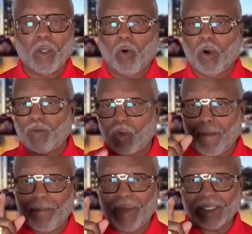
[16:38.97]
Or if you're
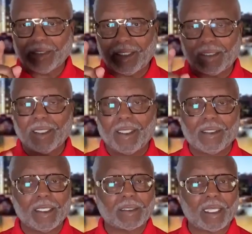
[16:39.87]
in business,
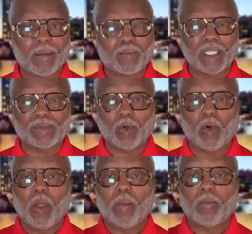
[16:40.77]
this same
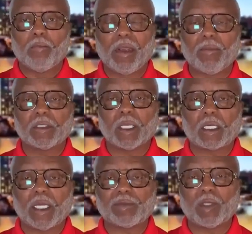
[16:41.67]
principle, remember the
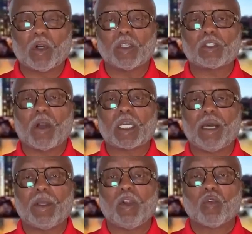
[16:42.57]
customer going to start
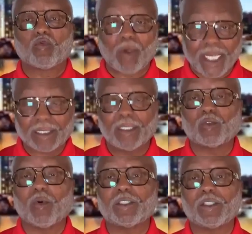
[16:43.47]
coming racing
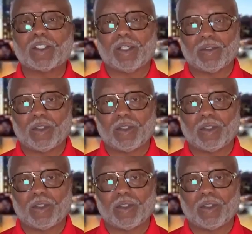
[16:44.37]
toward your church.